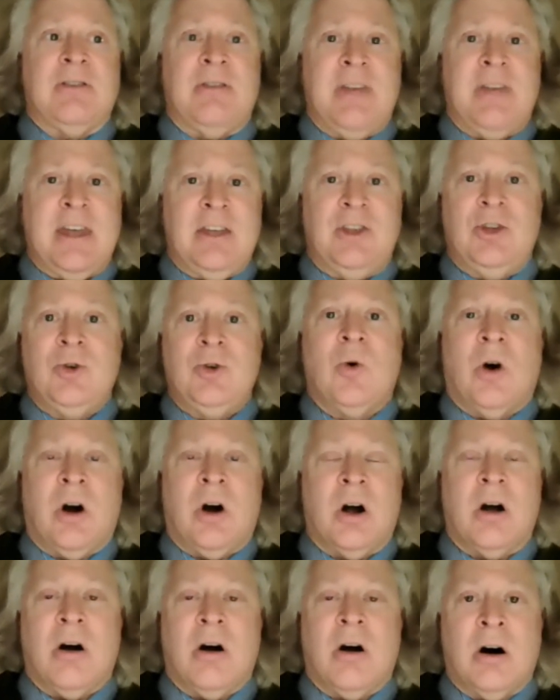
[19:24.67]
that you
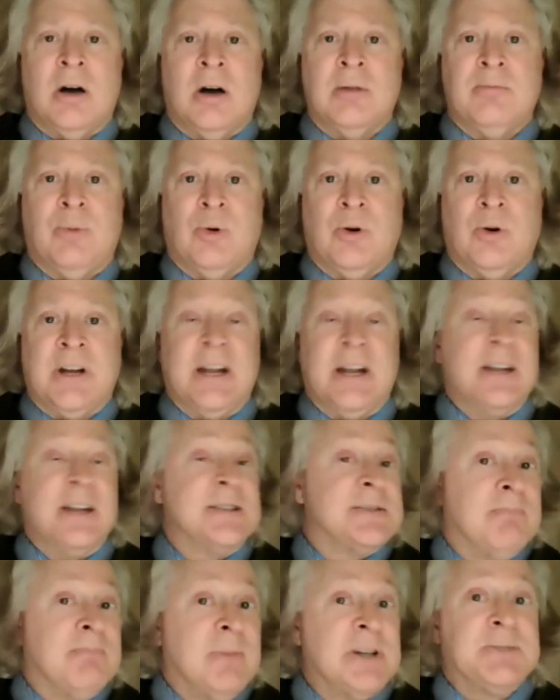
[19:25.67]
are on board, and
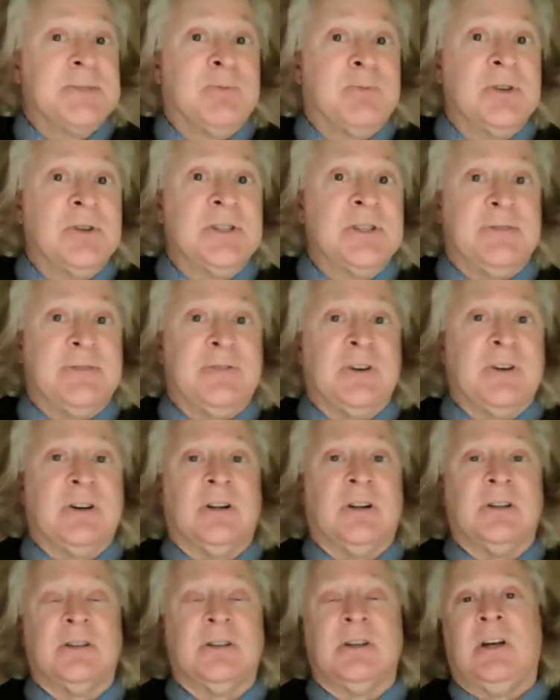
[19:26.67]
it's much more
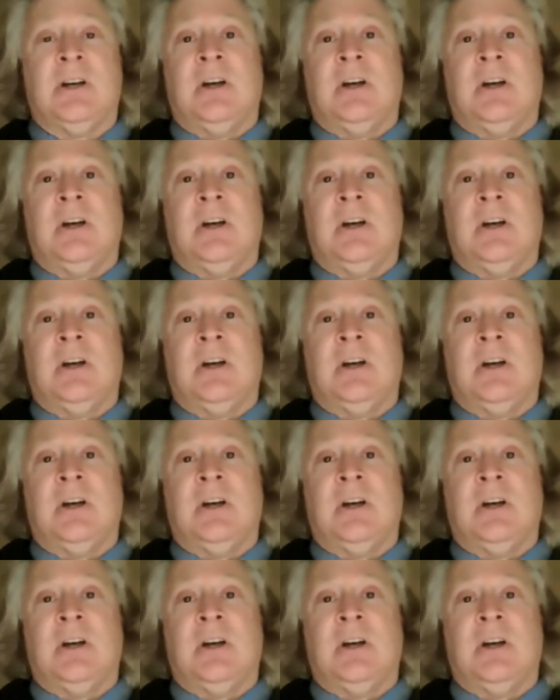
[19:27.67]
difficult